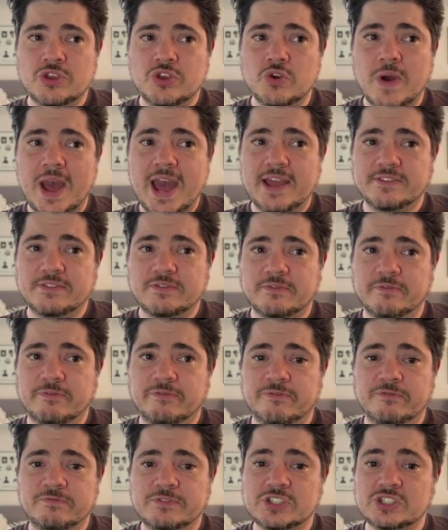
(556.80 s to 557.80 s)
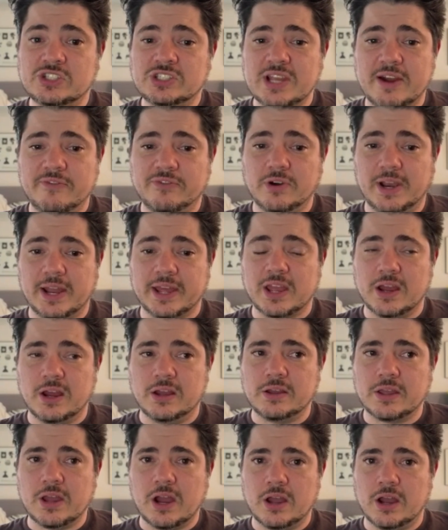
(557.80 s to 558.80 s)
you had several
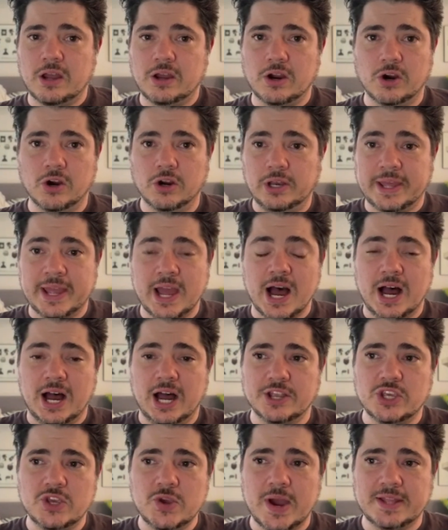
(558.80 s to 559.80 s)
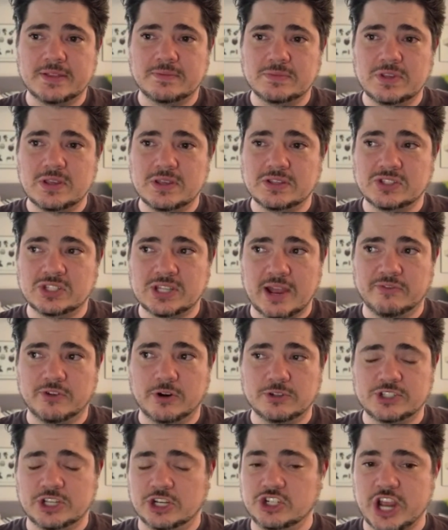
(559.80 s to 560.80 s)
like early on. You had
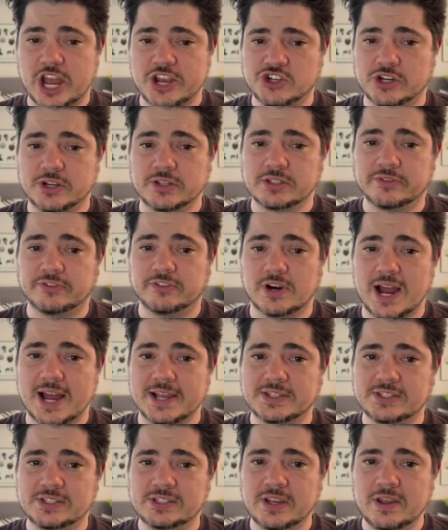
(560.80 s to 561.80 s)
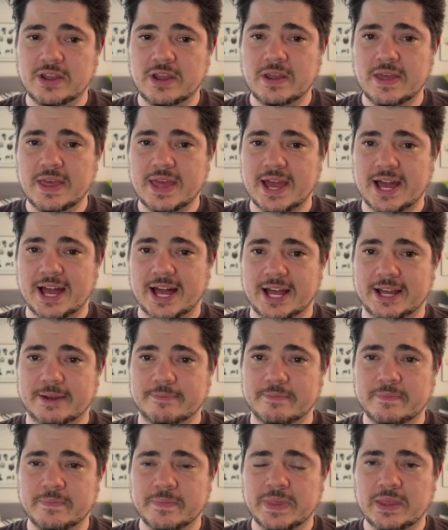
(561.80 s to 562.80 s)
several suggestions for us.
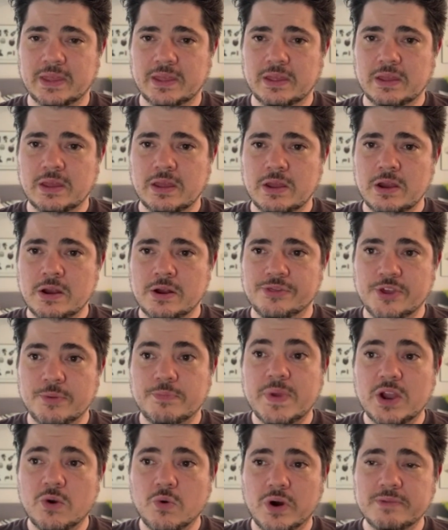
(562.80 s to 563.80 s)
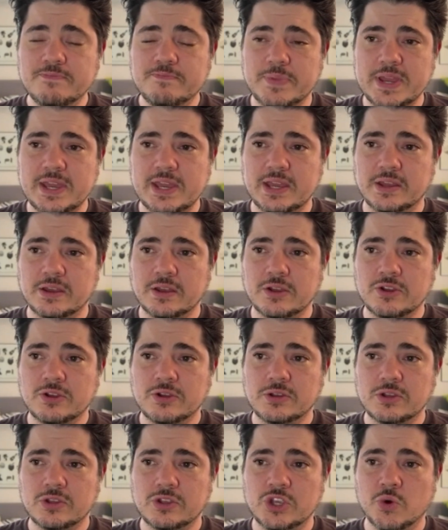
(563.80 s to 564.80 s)
Um, The big one being
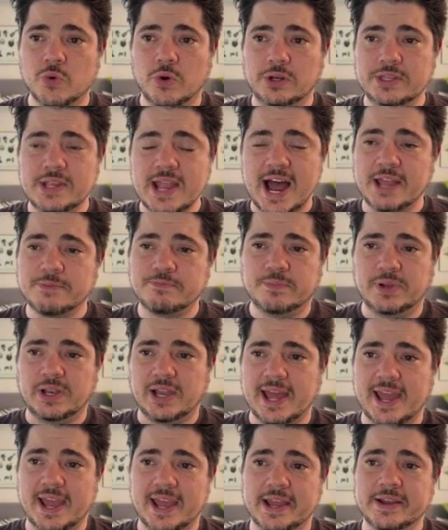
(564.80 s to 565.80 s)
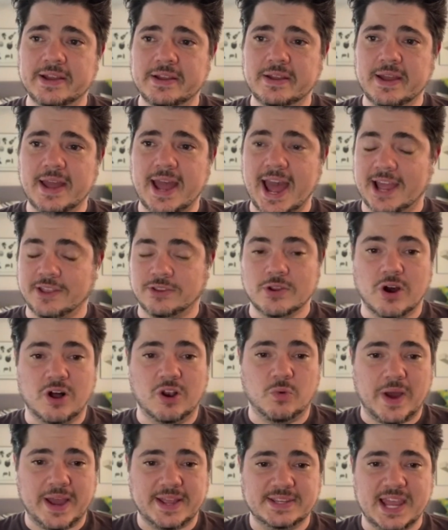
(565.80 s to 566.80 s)
you will not play at an
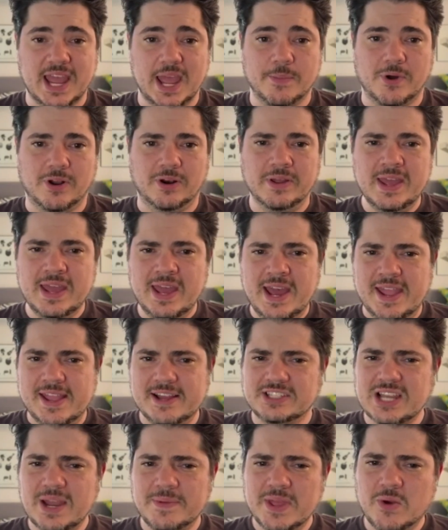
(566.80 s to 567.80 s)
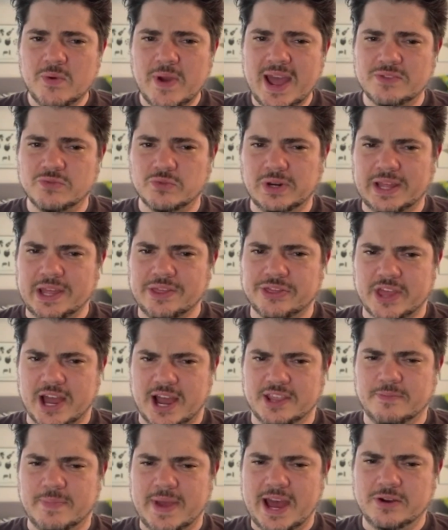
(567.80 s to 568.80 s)
all white table. And it's something we hadn't really
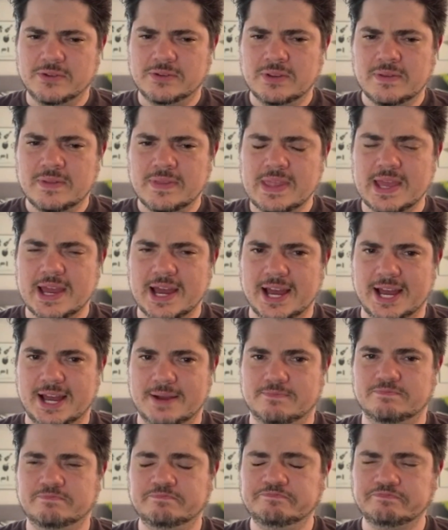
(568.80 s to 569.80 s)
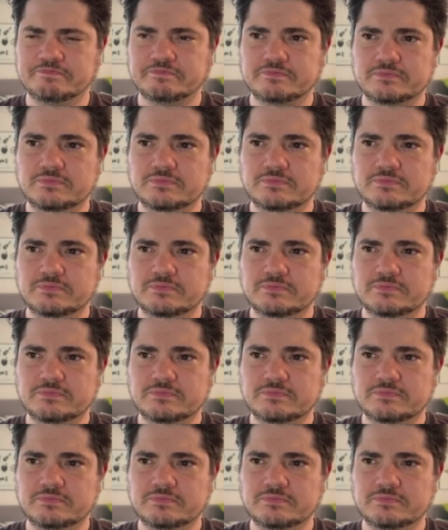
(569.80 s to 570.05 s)
thought about, um,